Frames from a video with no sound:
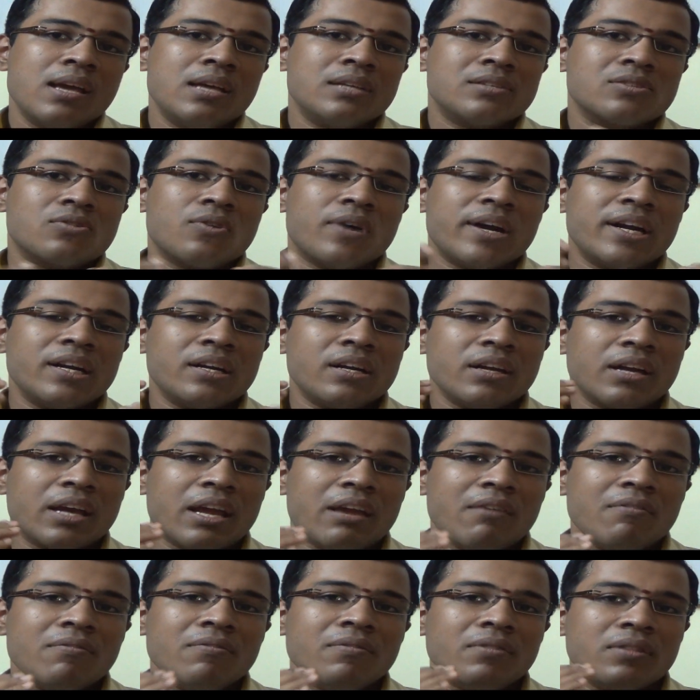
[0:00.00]
is going to
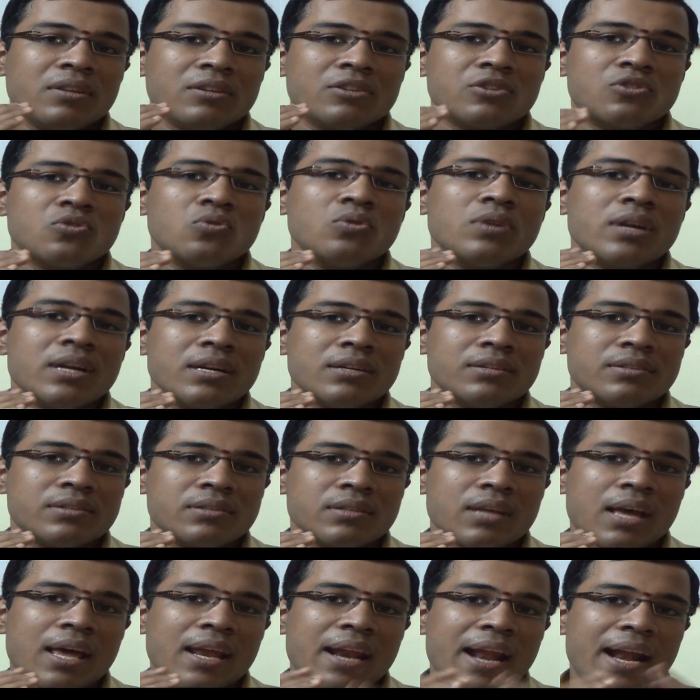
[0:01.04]
give the
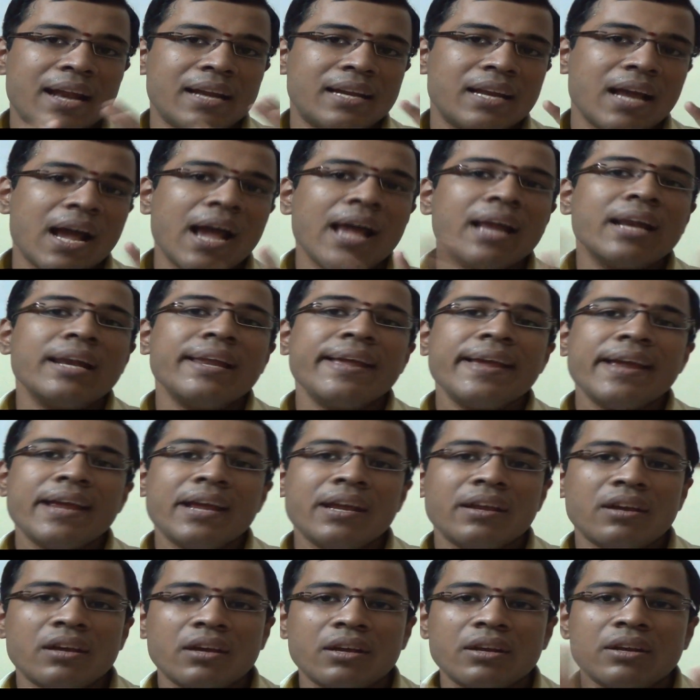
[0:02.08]
students an
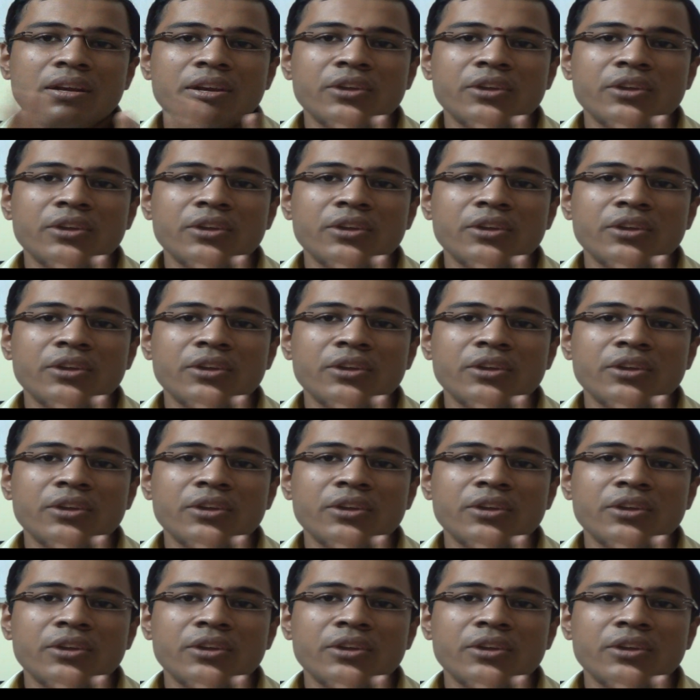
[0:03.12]
entirely